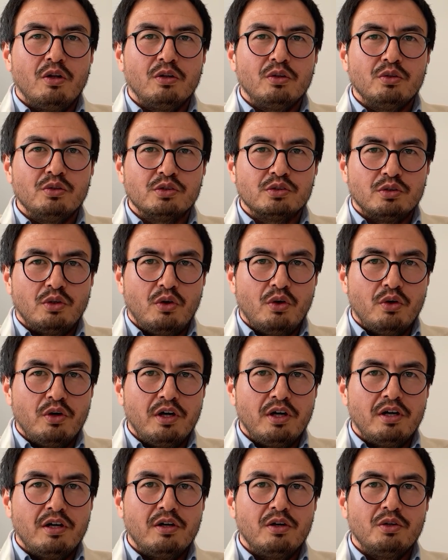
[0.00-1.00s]
all those
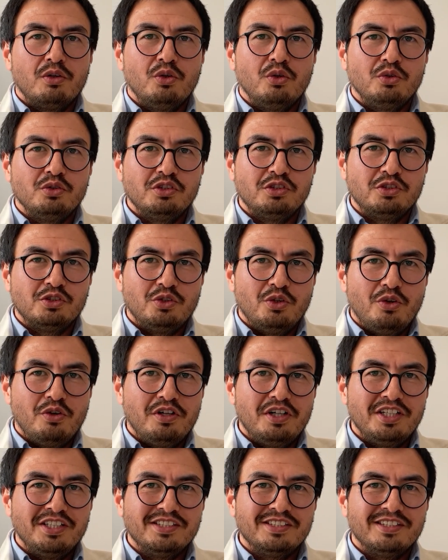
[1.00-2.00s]
horror, those
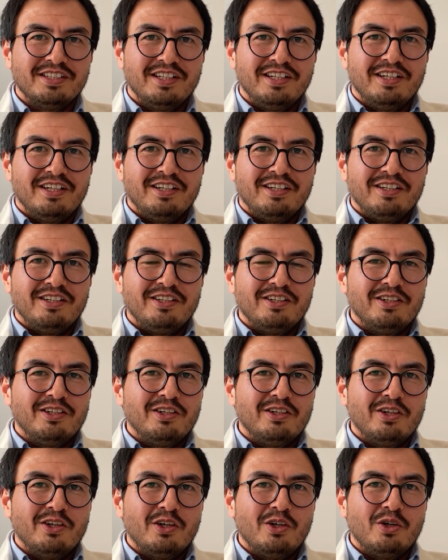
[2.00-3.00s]
stories,
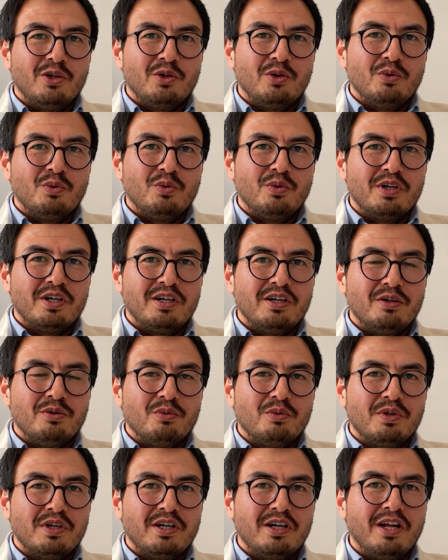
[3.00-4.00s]

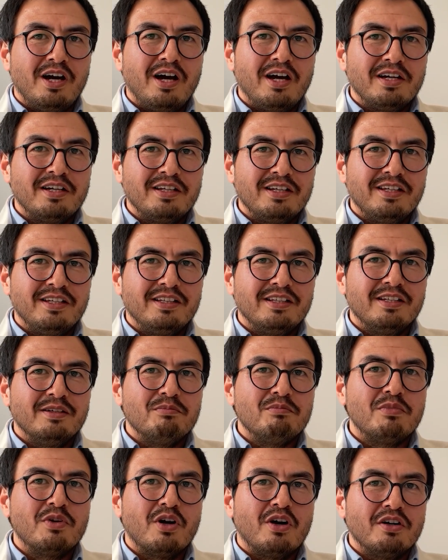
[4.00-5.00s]
were not in the
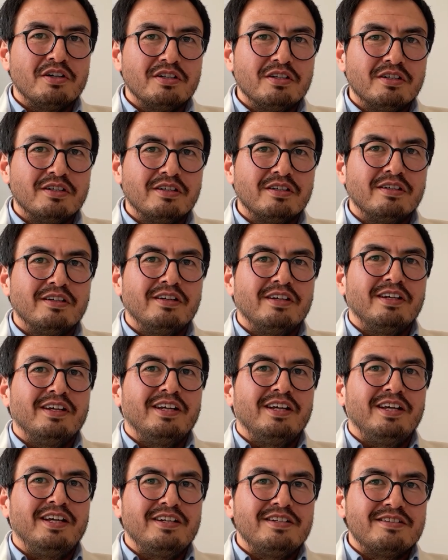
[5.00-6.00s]
broader
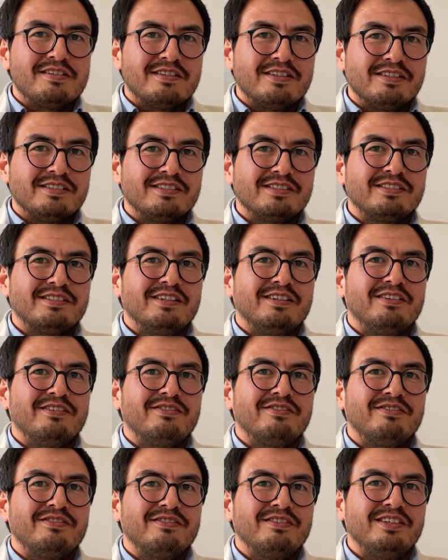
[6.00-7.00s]
interest
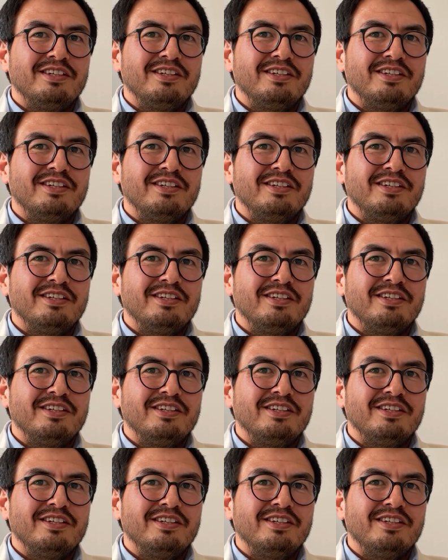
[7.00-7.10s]
of,